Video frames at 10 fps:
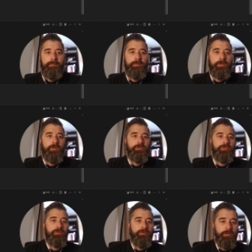
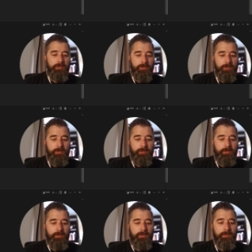console log
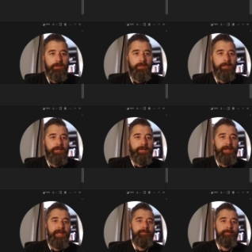
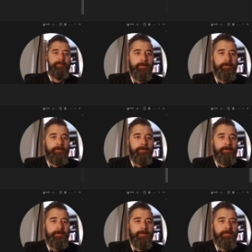name.
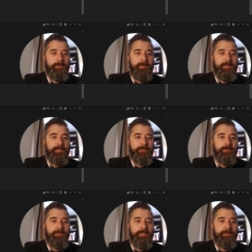I don't know why that's
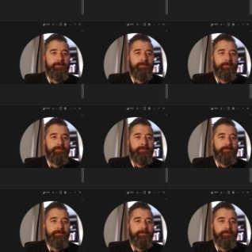crossed out,
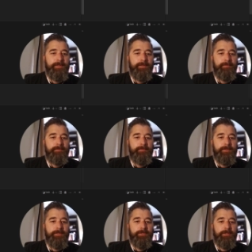but
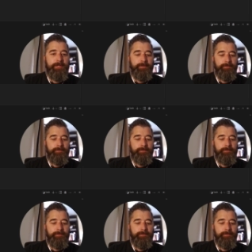let's try it.